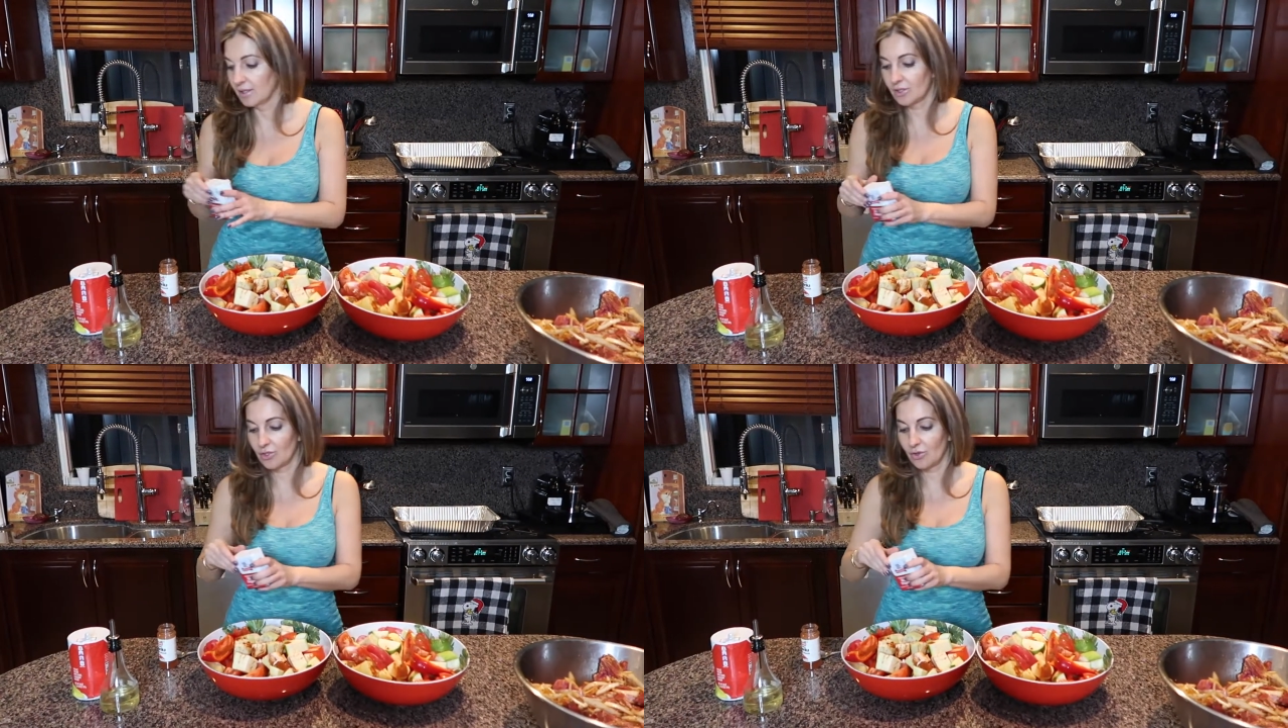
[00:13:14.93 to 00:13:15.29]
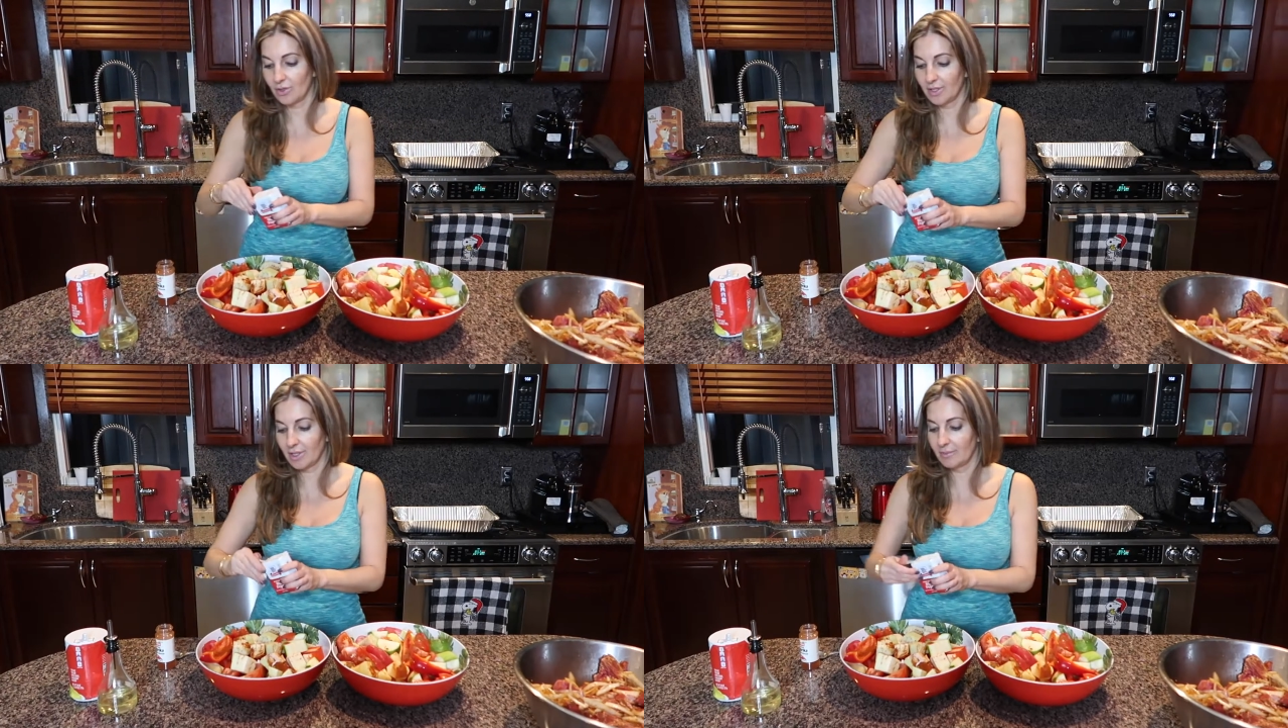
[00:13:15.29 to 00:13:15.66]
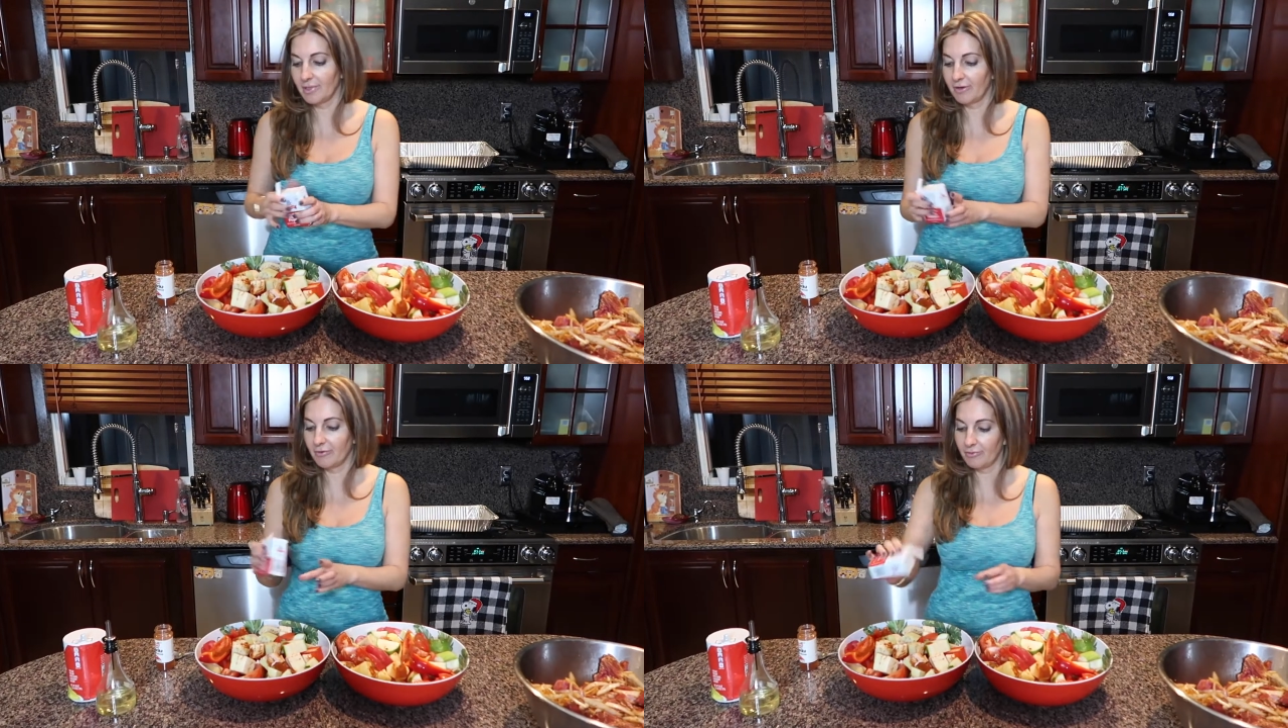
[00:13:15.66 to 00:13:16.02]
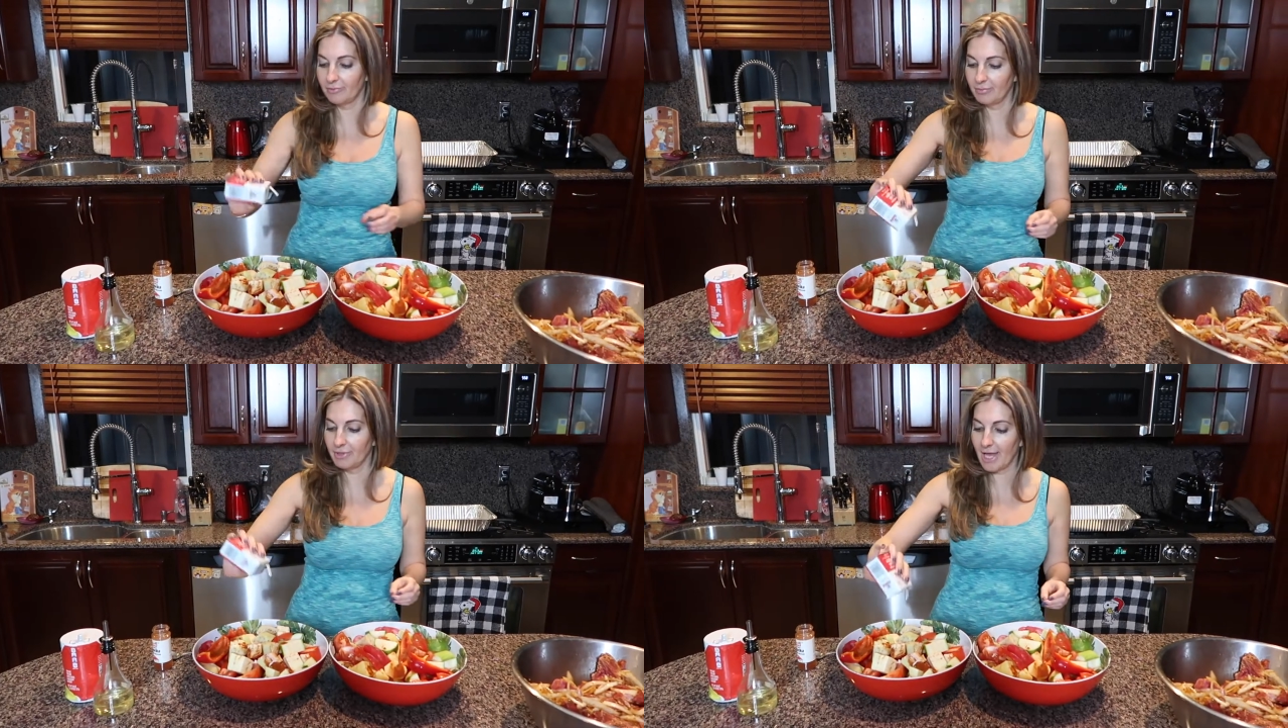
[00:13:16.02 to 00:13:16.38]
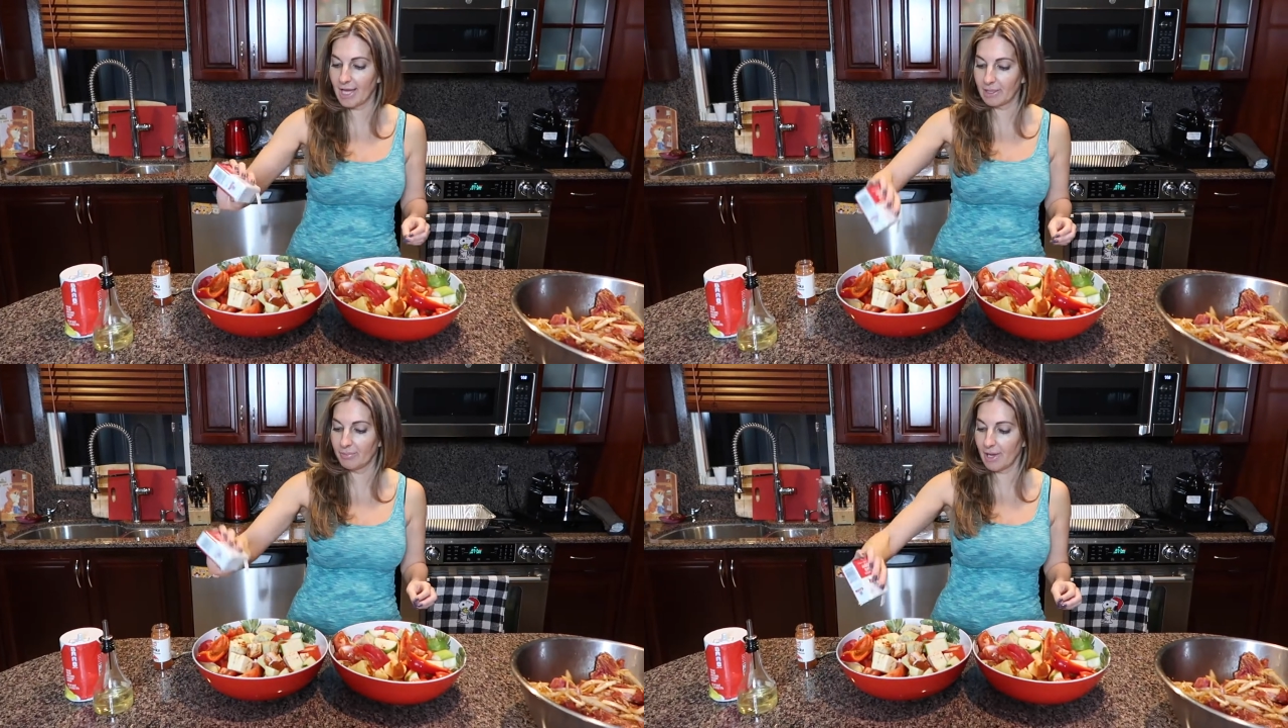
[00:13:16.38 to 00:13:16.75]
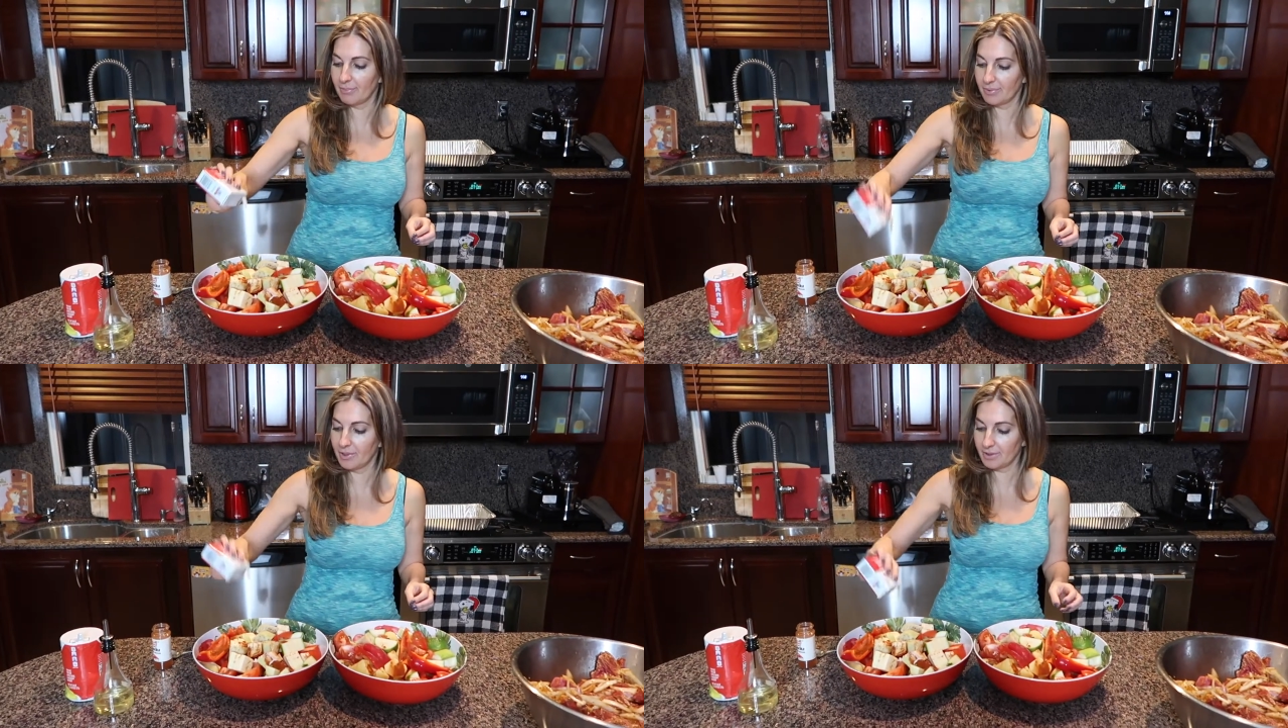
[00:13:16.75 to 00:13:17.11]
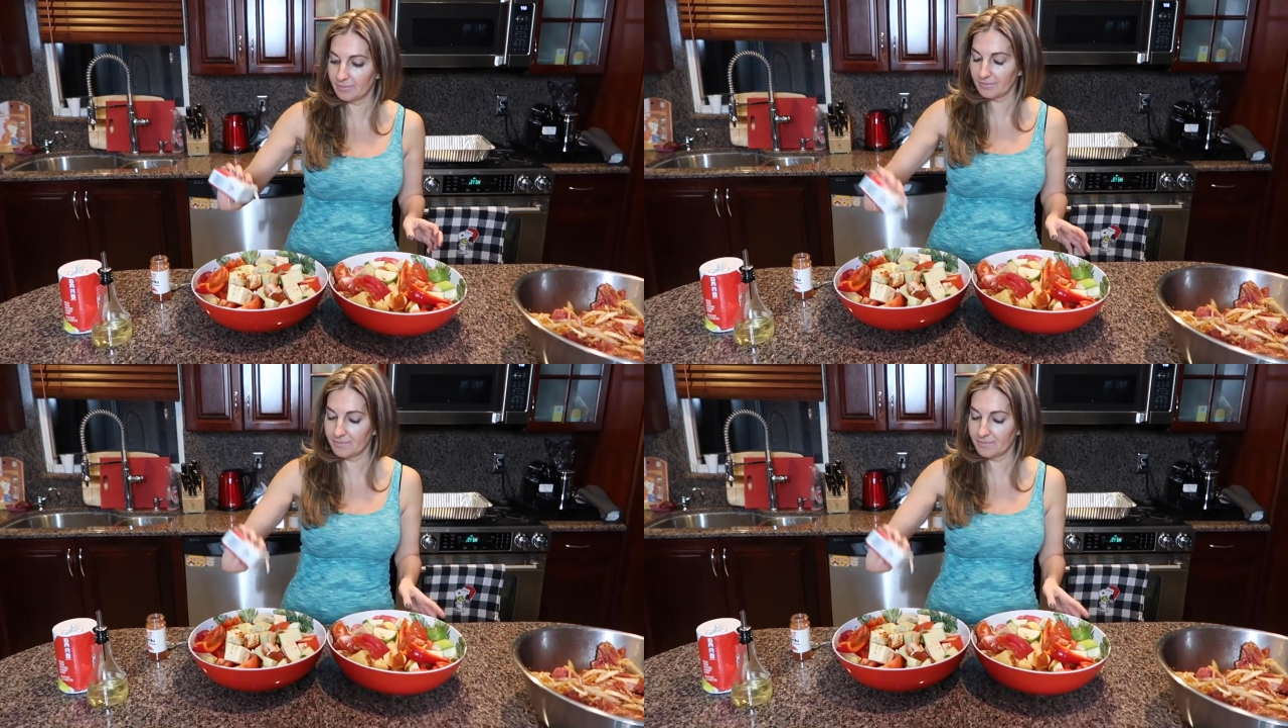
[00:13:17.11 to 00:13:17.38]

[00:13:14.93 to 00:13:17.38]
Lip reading: So a little bit of black pepper.